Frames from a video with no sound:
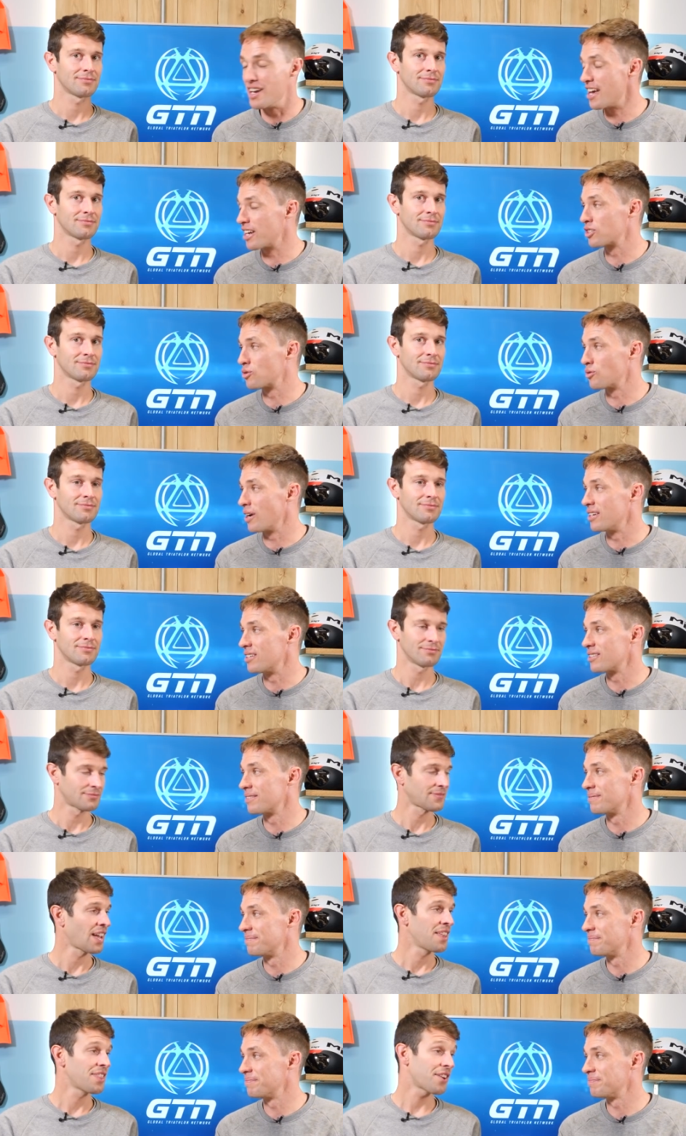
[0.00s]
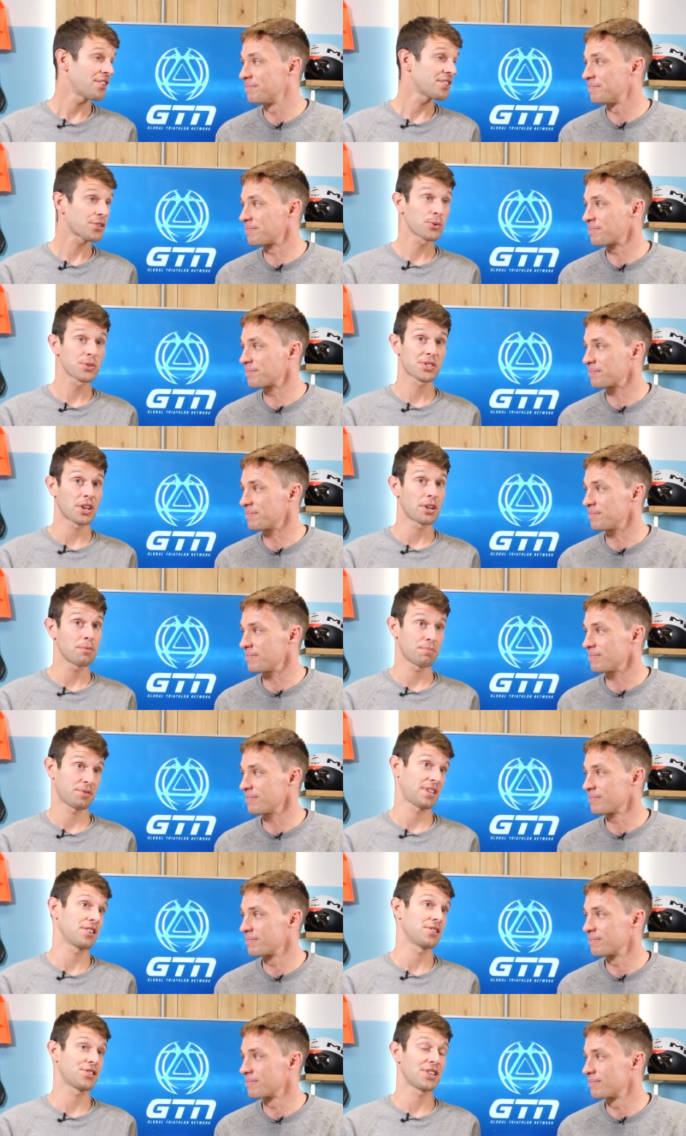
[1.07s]
Speaker 1: next race.
Speaker 2: There is also
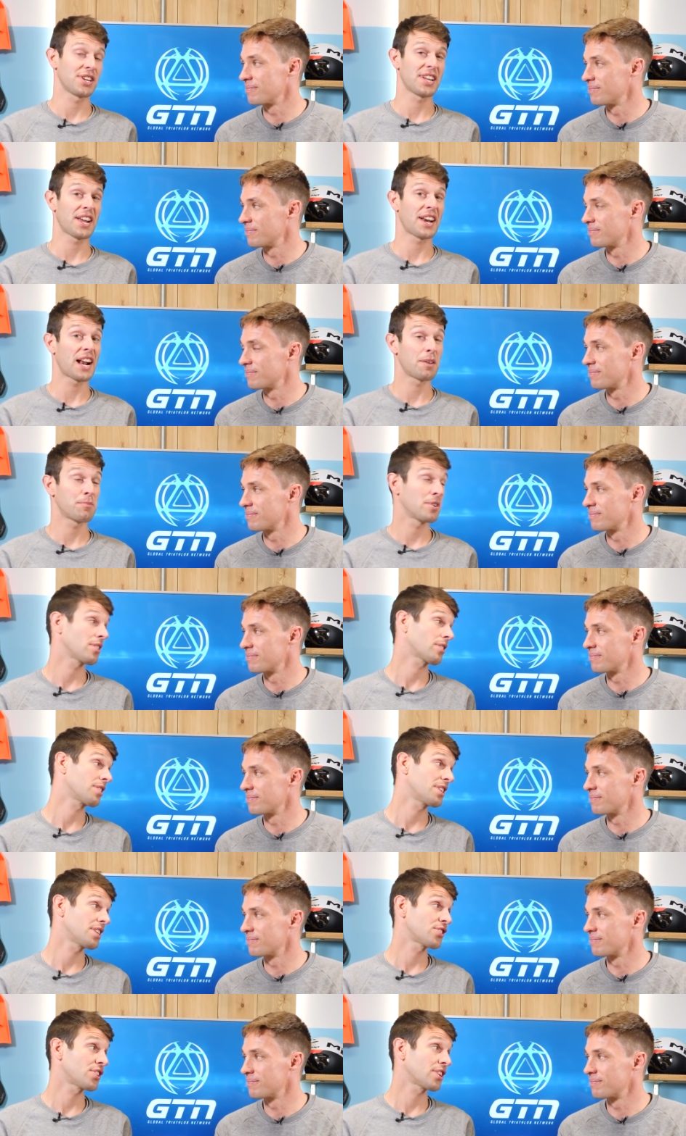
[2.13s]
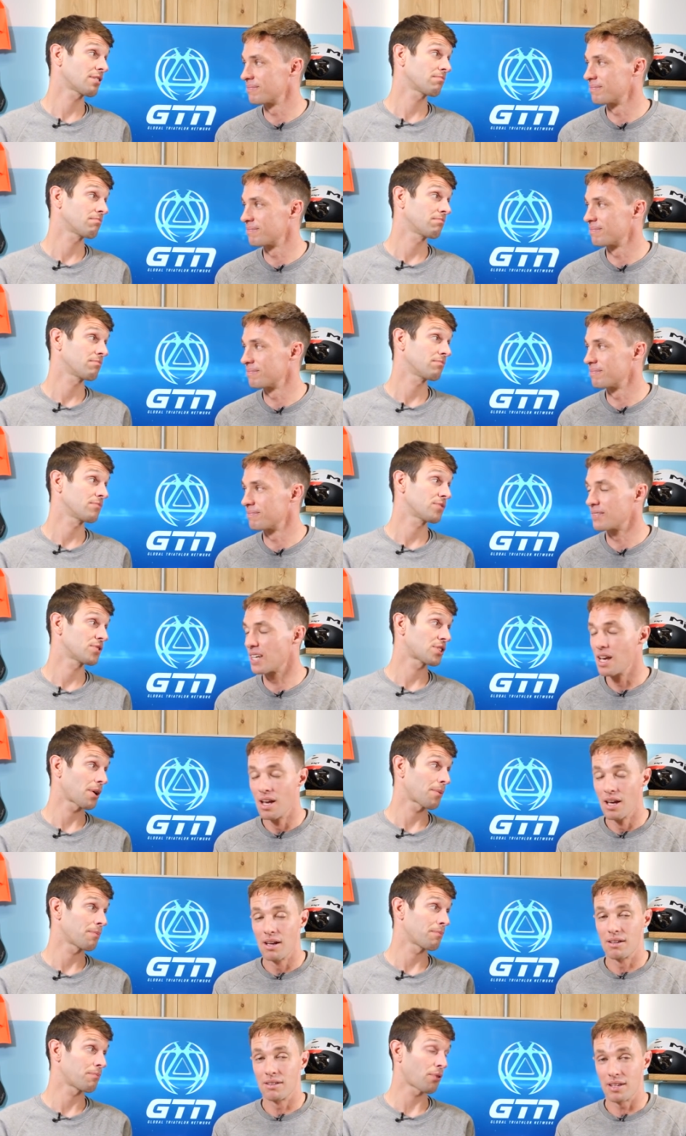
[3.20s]
potentially an element of conditioning.
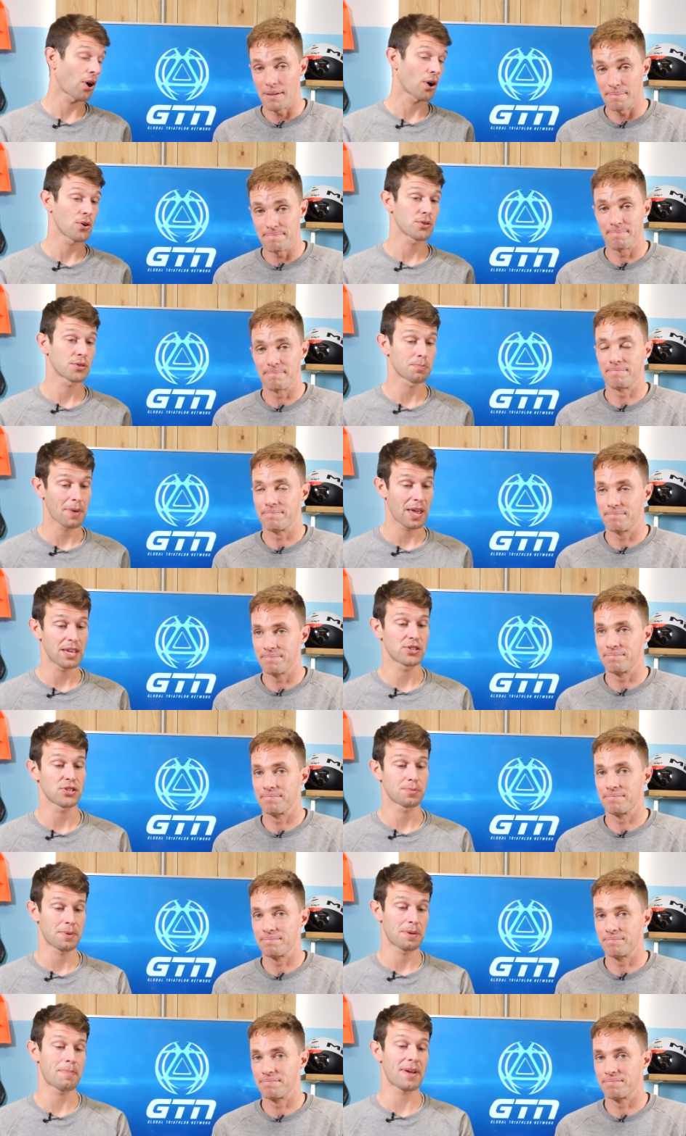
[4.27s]
Some pros may just be